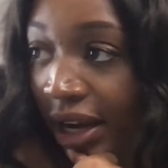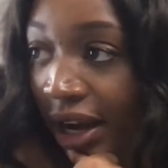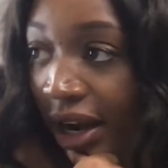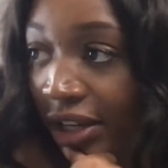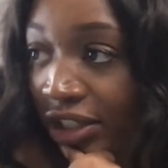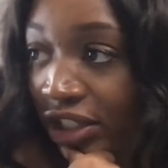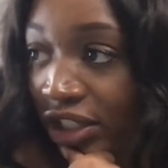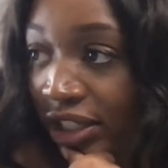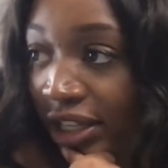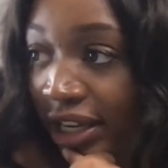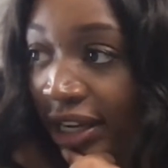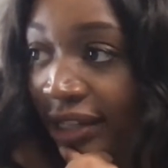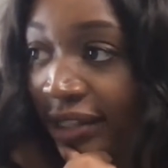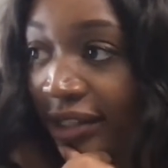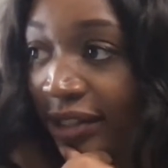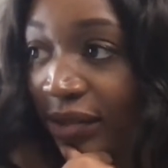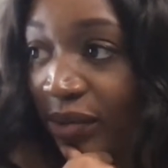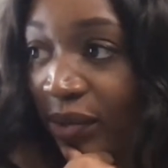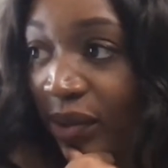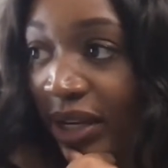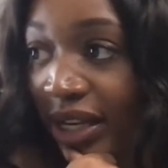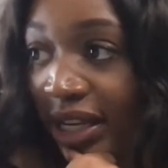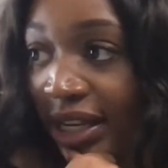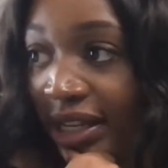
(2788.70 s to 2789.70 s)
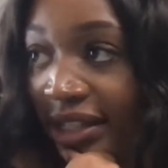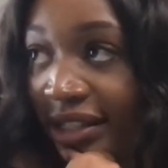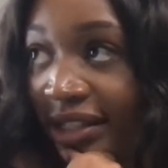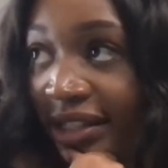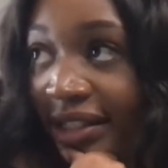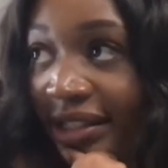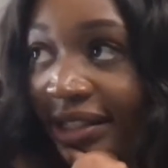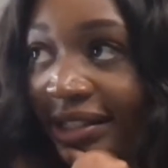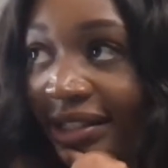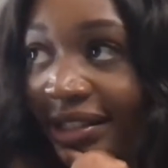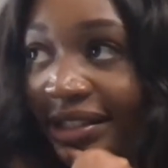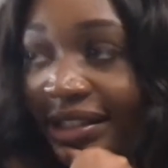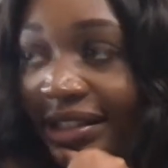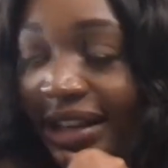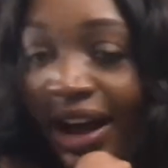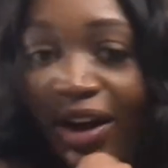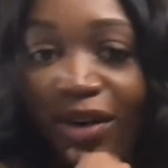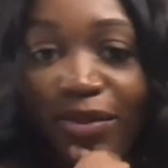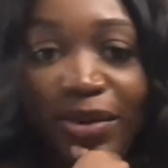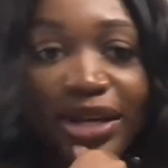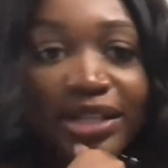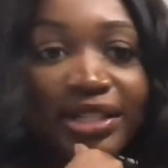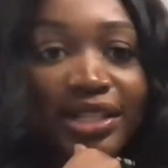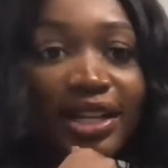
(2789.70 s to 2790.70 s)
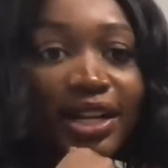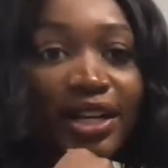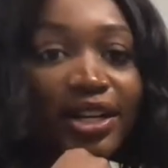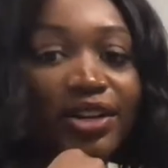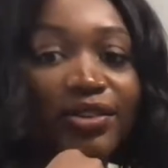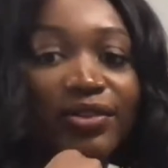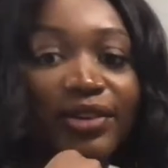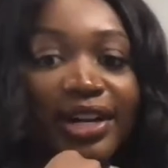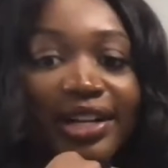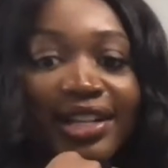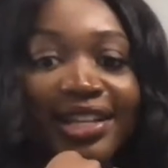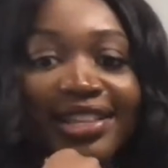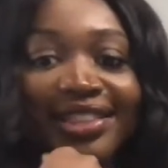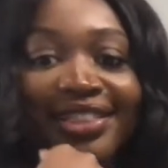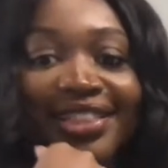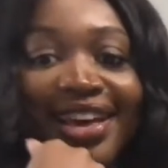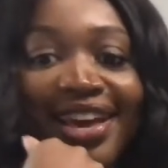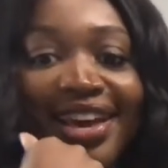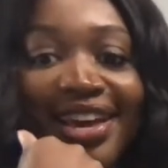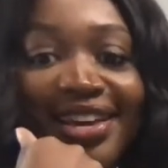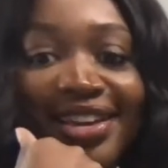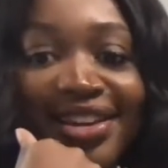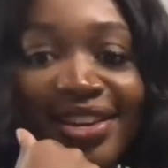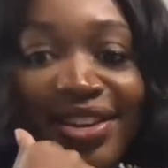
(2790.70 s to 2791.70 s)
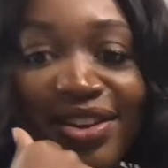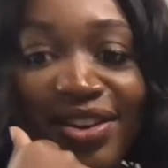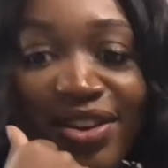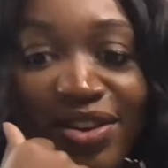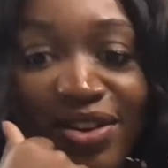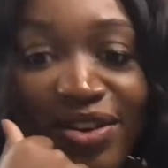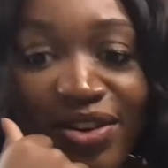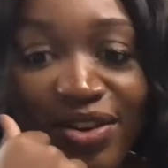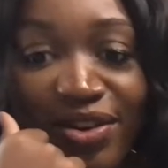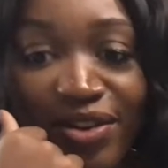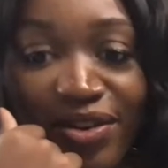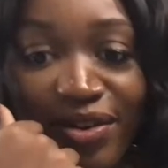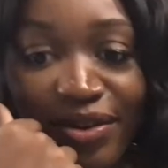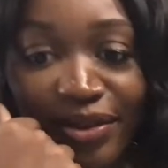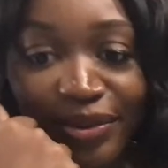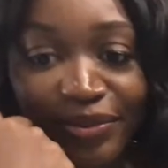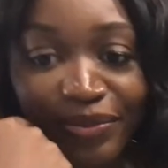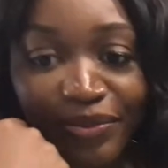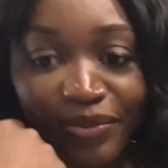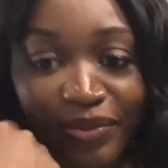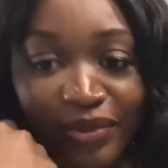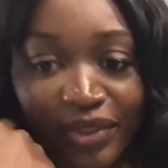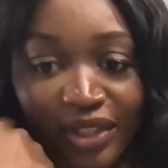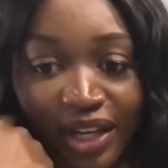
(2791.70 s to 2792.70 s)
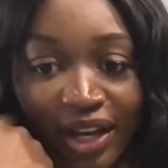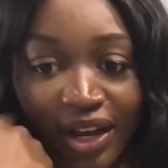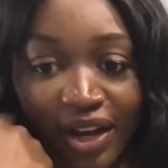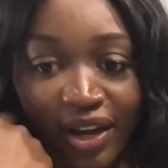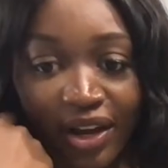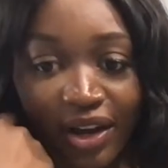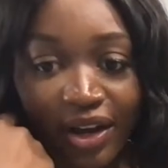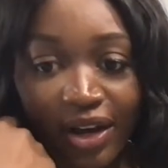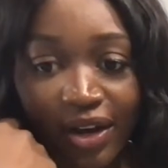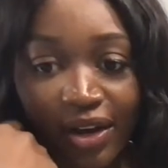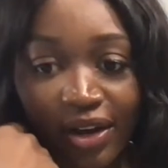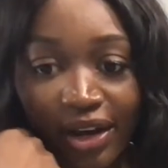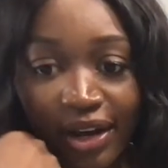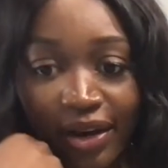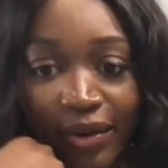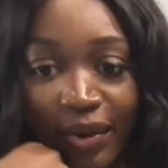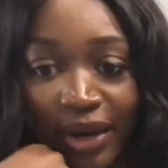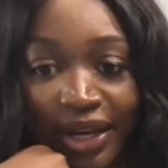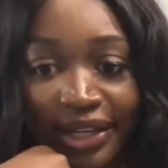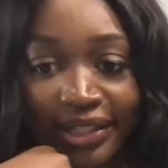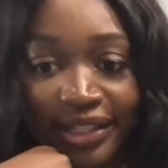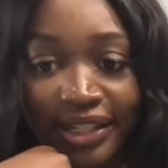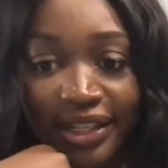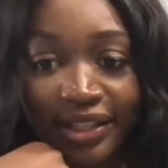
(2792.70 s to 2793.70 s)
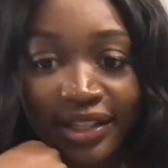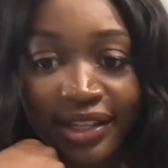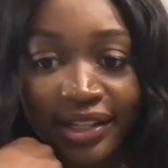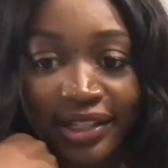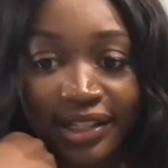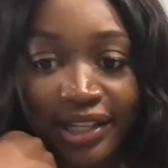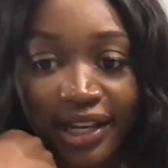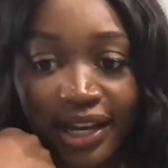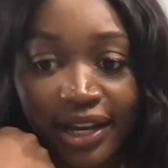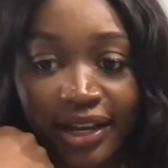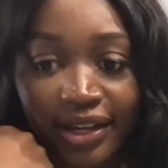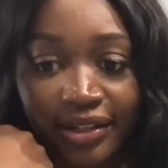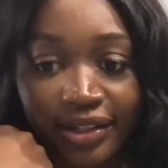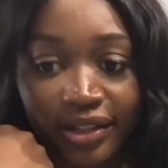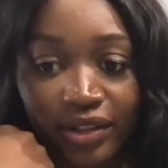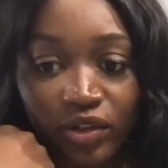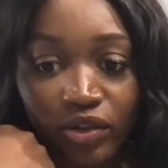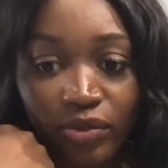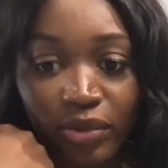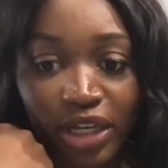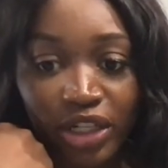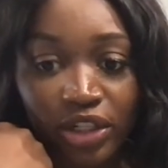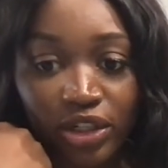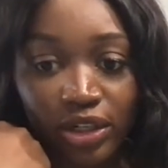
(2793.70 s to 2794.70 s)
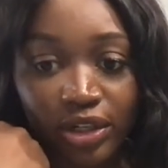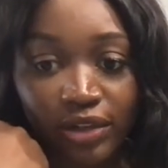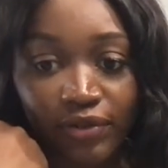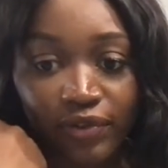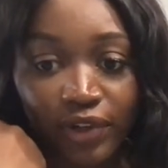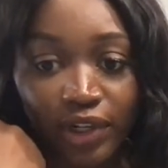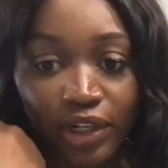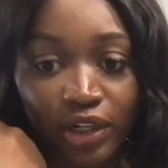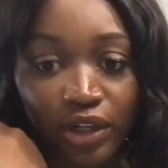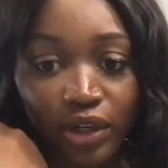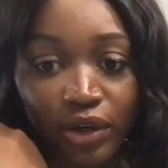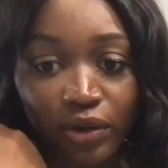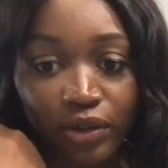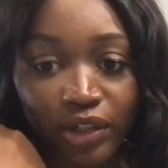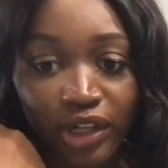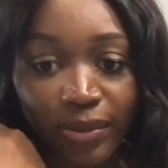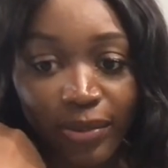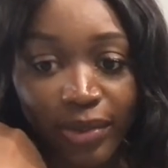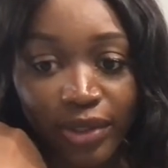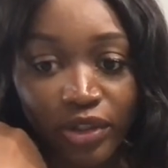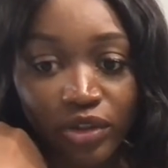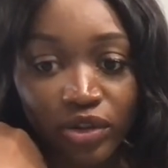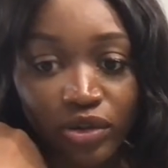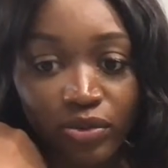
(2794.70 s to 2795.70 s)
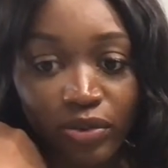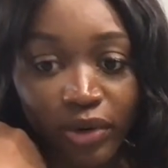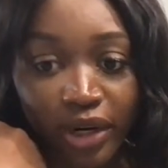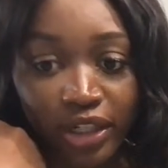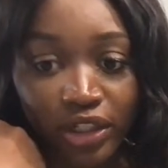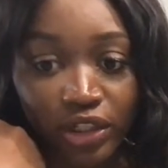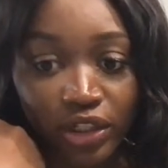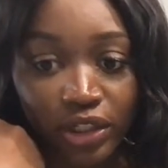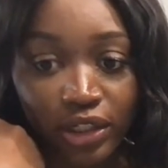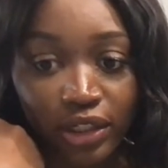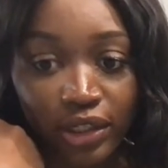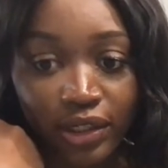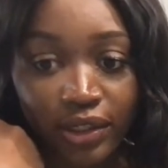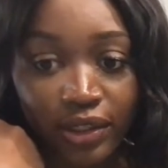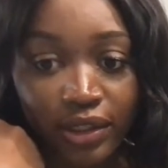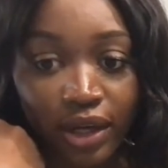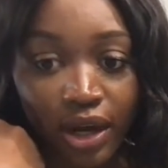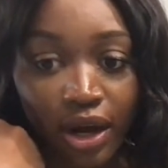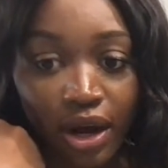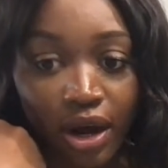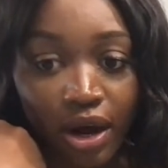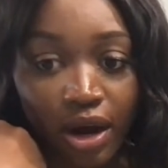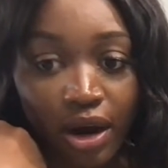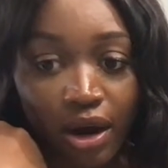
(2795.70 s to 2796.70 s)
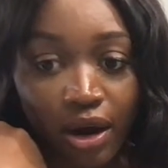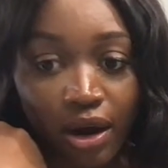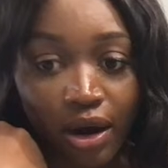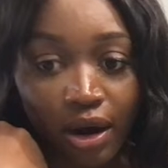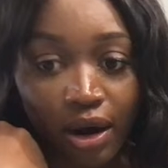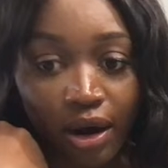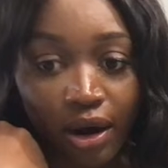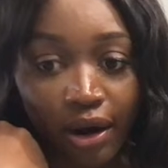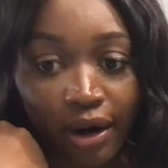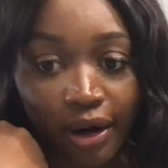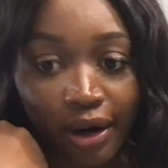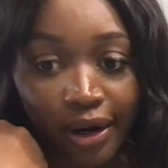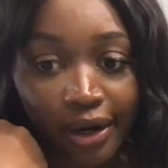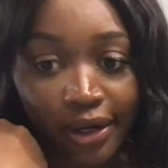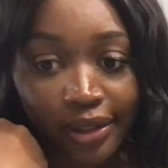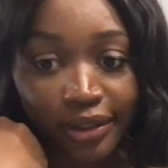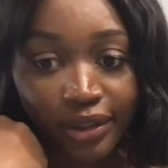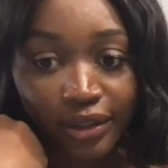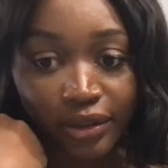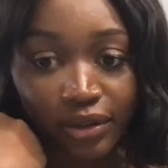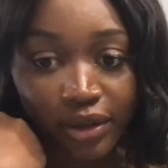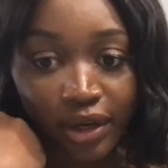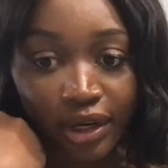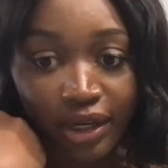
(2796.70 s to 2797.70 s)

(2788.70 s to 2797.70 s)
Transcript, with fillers: Ajine Sweets. I hope I said it correctly. Thank you. Okay, wait. Cynthia says you mentioned a video. Number two brushes are